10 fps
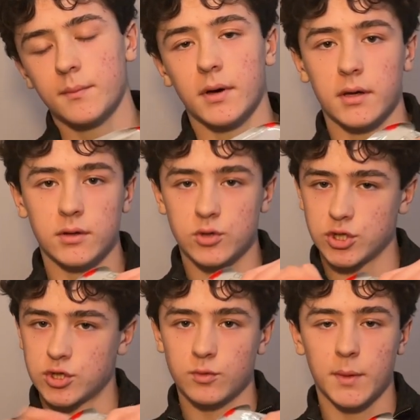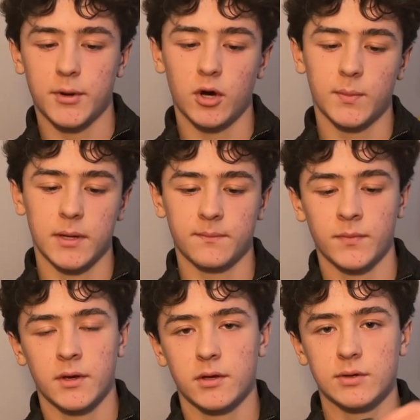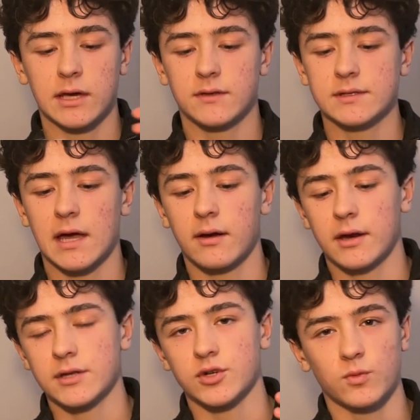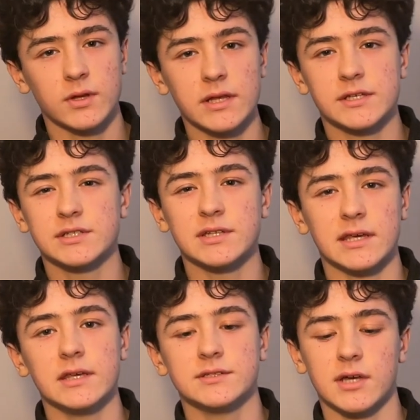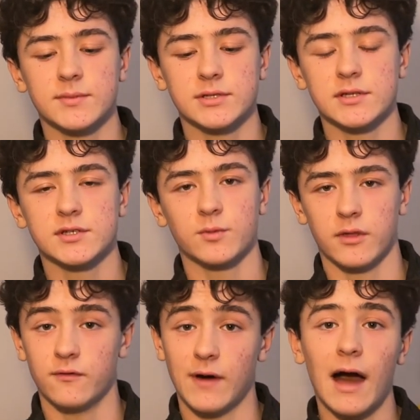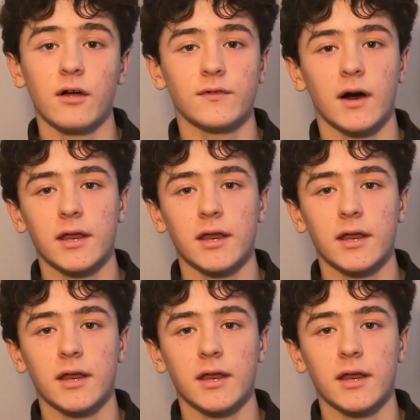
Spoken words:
but you just rip it open, you take these out, and it's a really sticky substance with a valve on